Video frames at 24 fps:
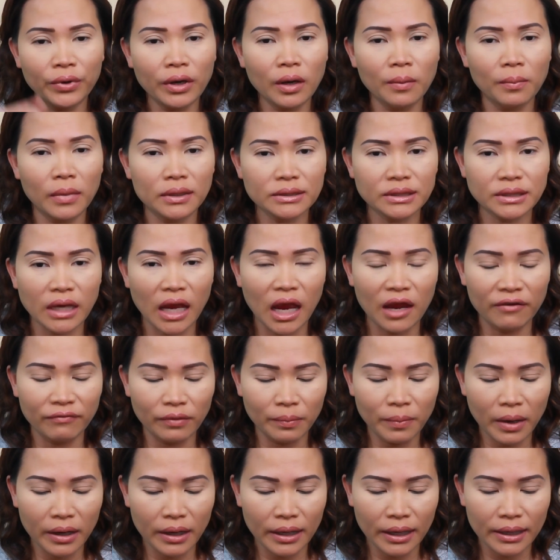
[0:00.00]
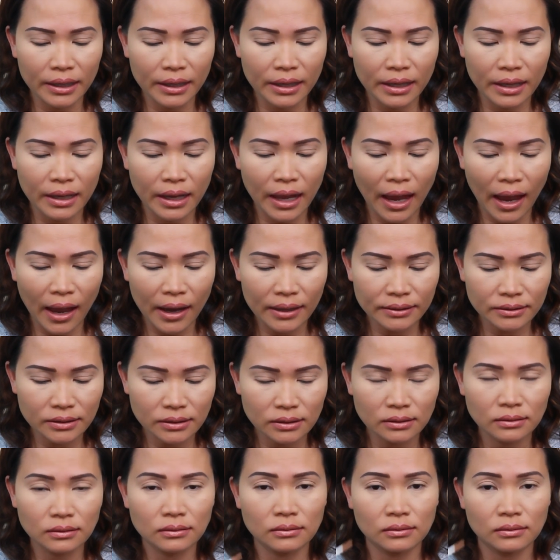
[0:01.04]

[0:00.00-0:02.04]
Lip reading: pretty much everybody get.